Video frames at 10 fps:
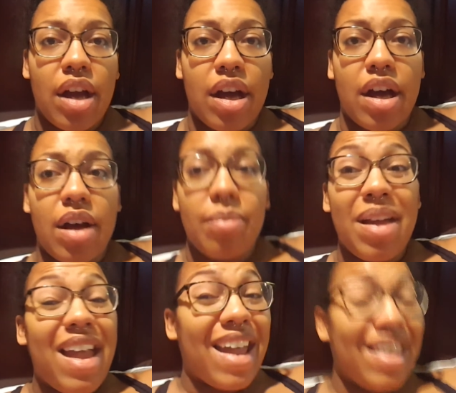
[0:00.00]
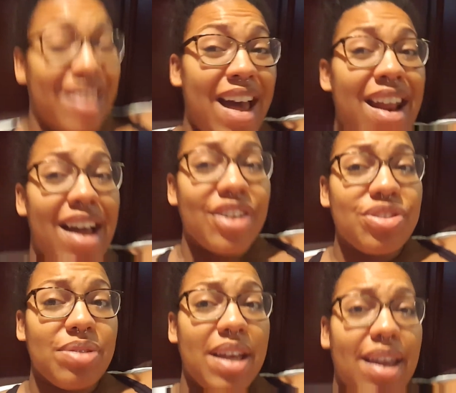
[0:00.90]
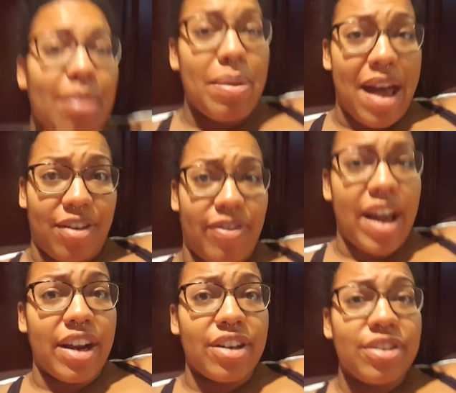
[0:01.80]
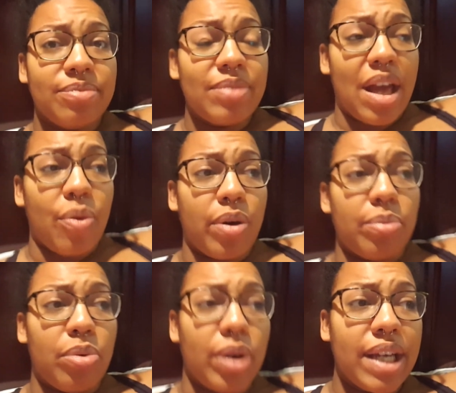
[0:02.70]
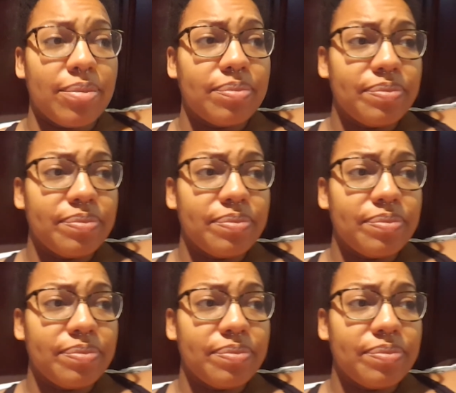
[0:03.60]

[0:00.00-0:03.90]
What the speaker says: And that actually backfired at one point